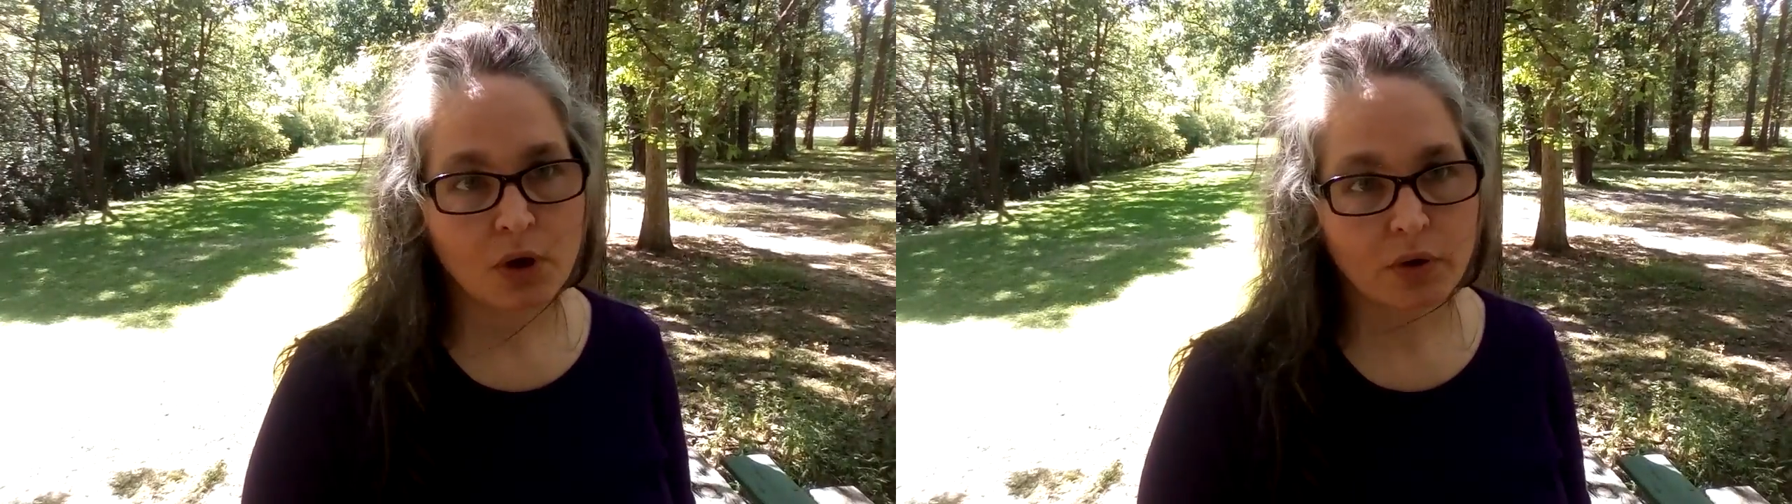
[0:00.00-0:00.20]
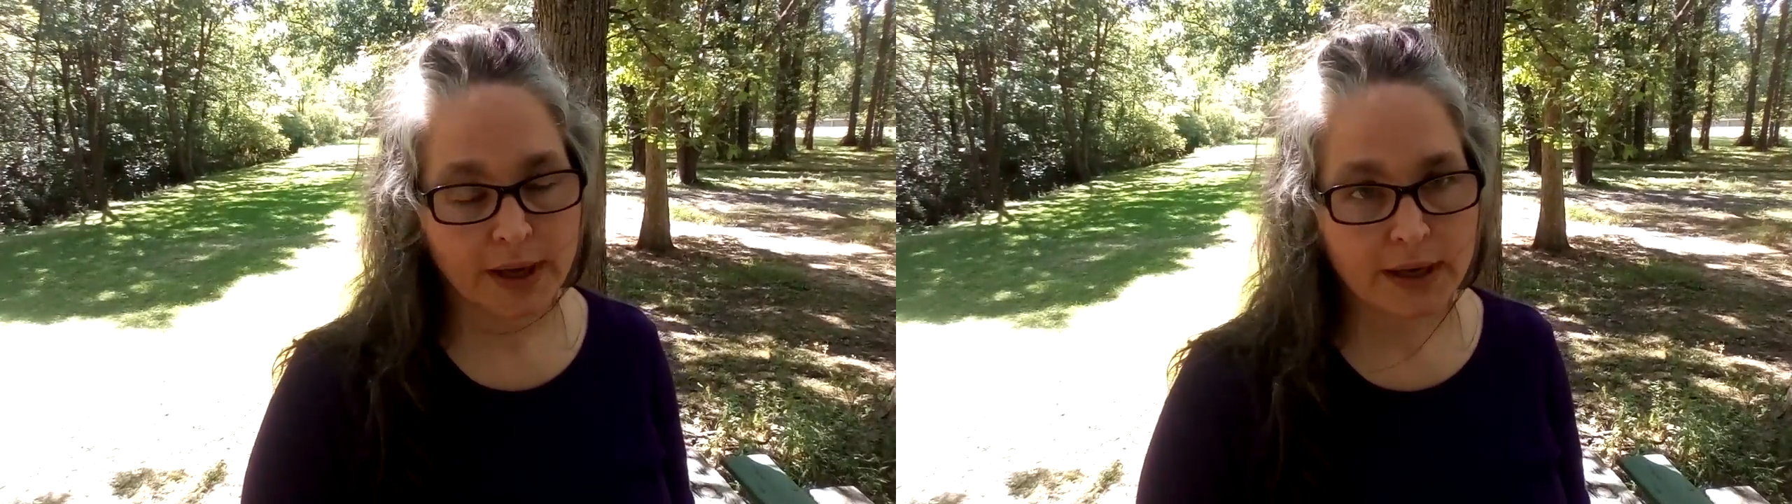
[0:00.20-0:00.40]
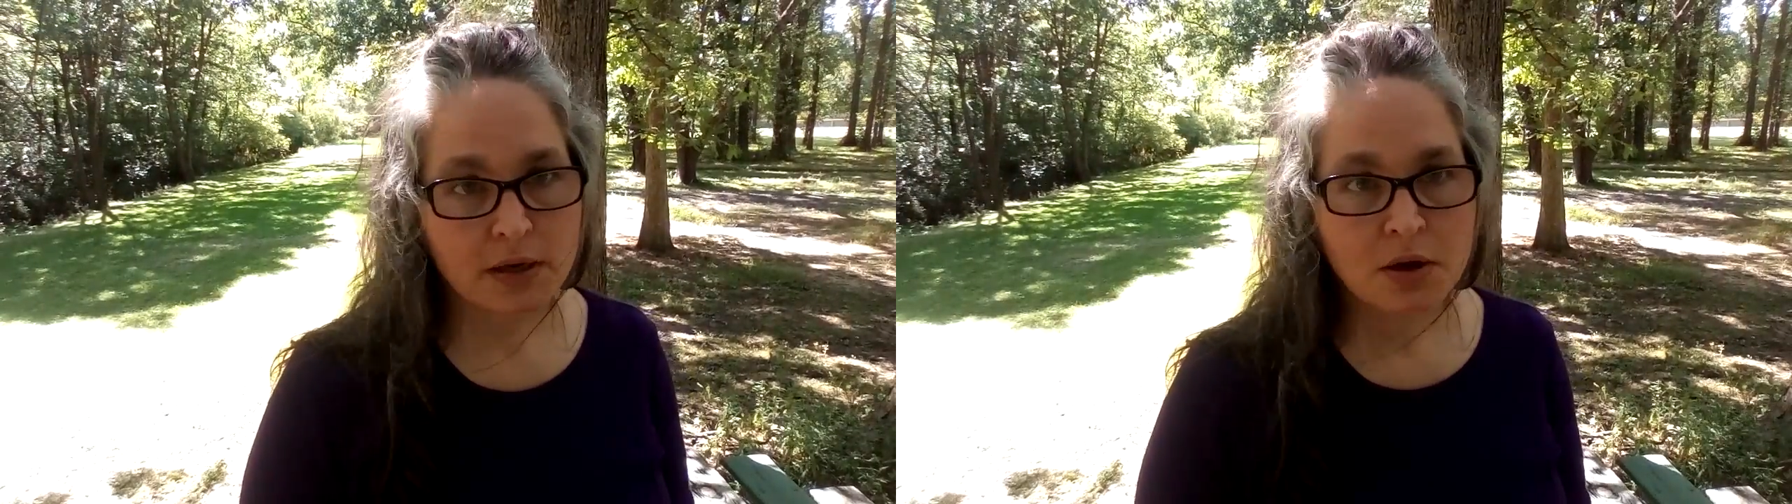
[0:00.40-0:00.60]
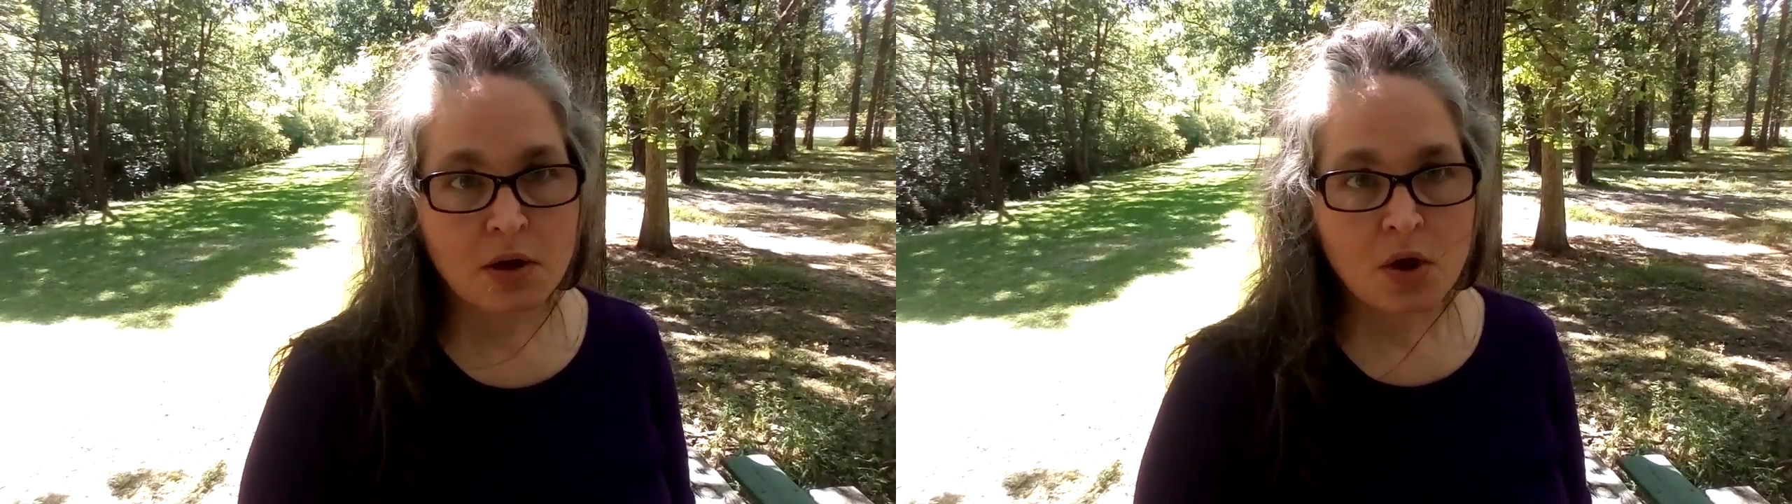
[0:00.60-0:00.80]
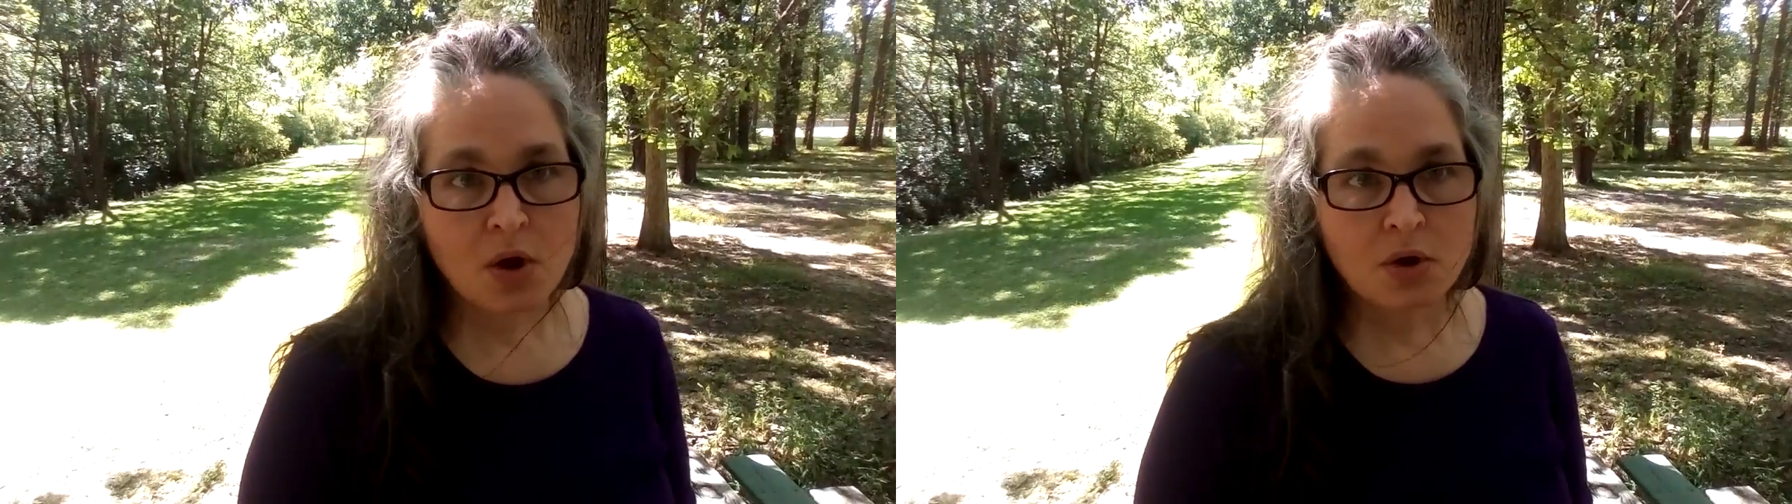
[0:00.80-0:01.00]
Okay,
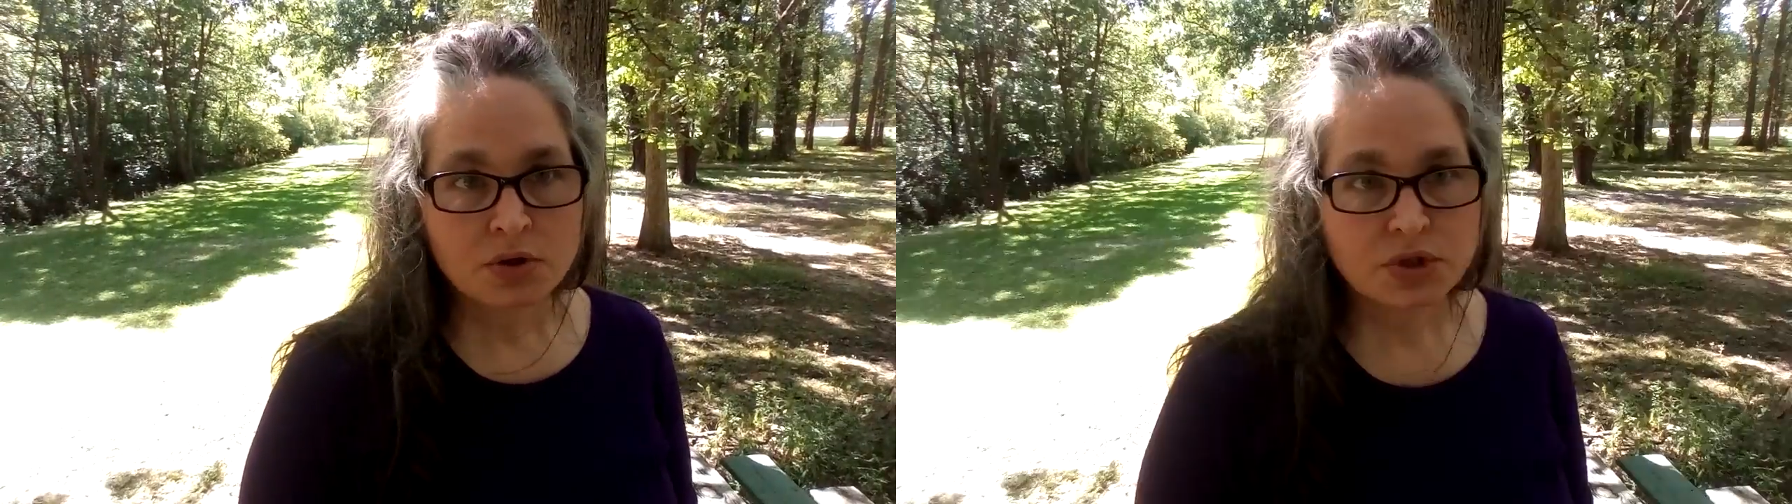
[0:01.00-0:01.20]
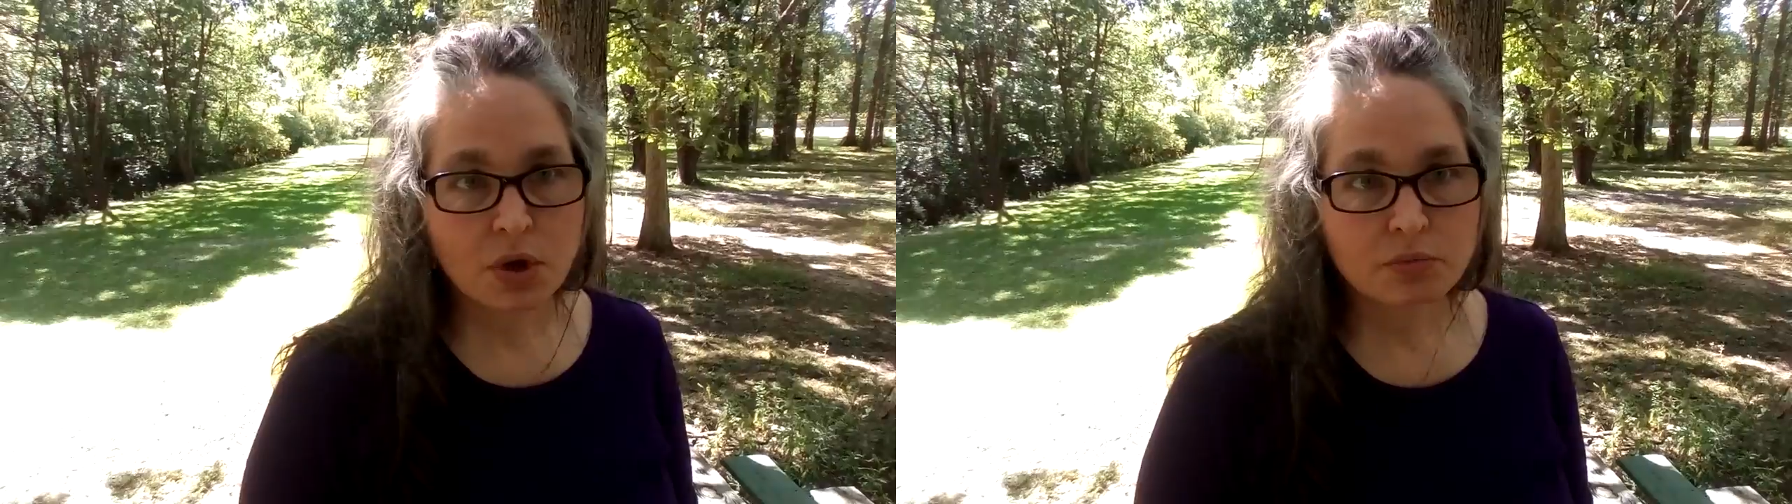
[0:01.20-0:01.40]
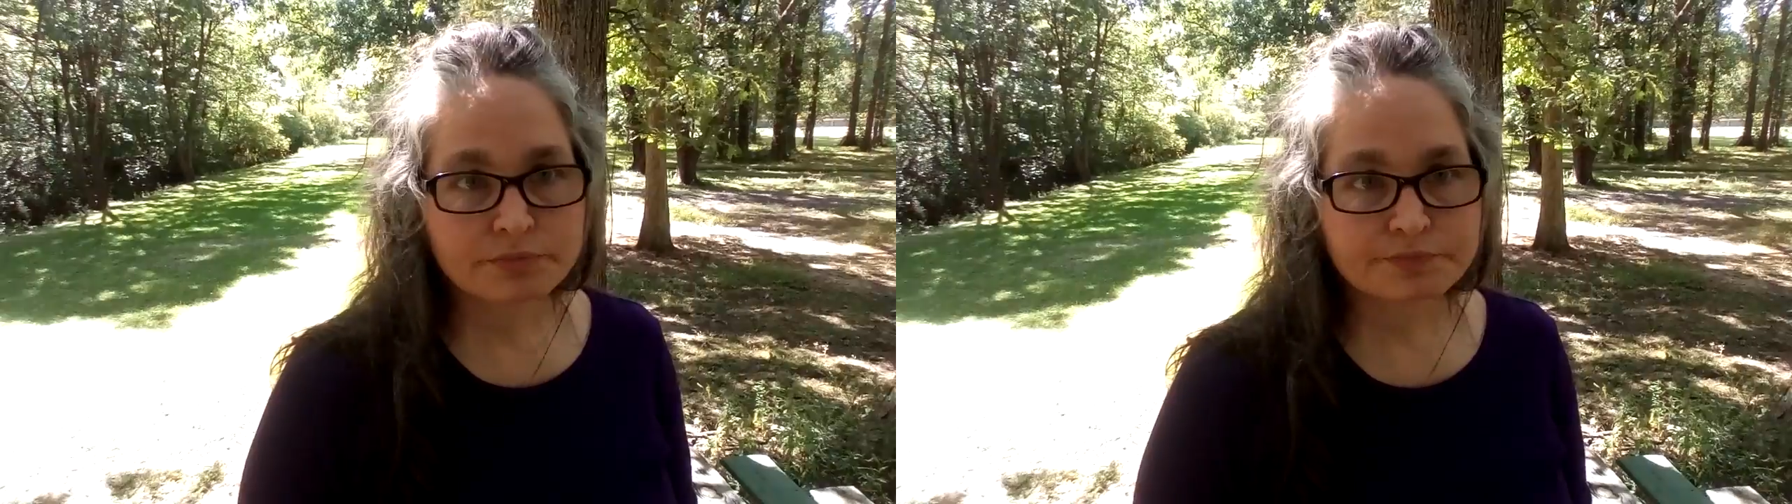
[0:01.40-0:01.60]
so